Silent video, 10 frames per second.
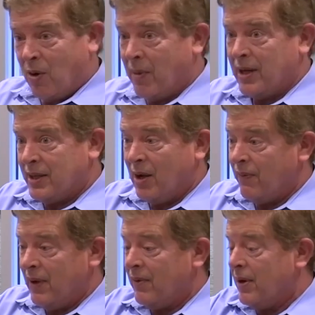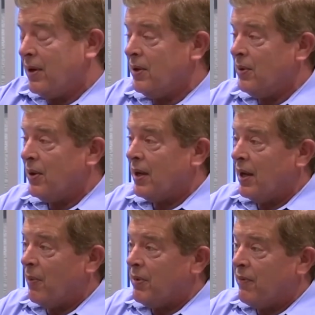myself even to
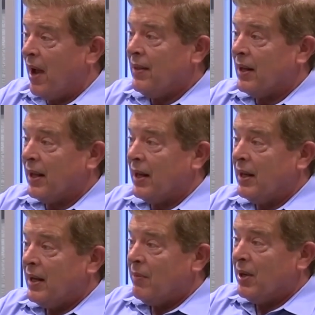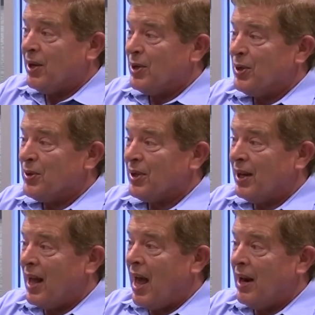help to find the land, because there's a
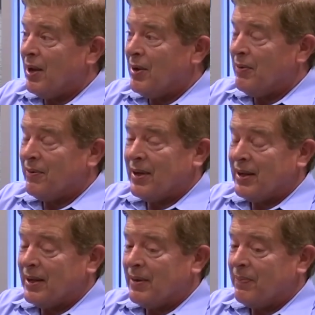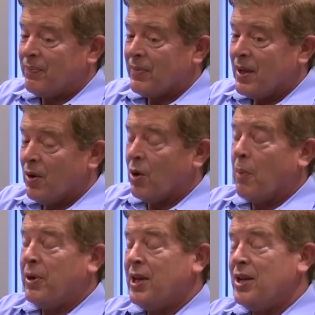lot of, or
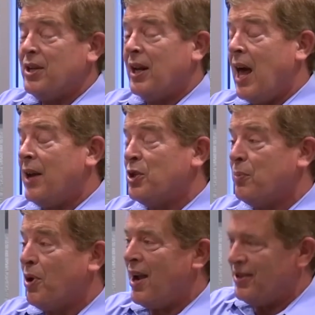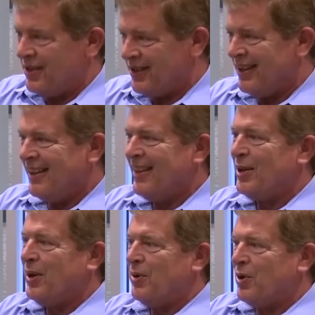potentially a lot of surprises. that
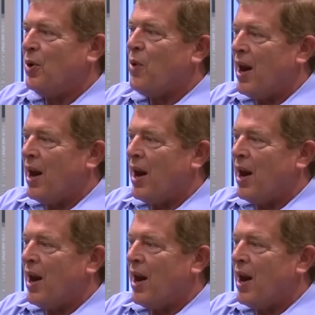could wind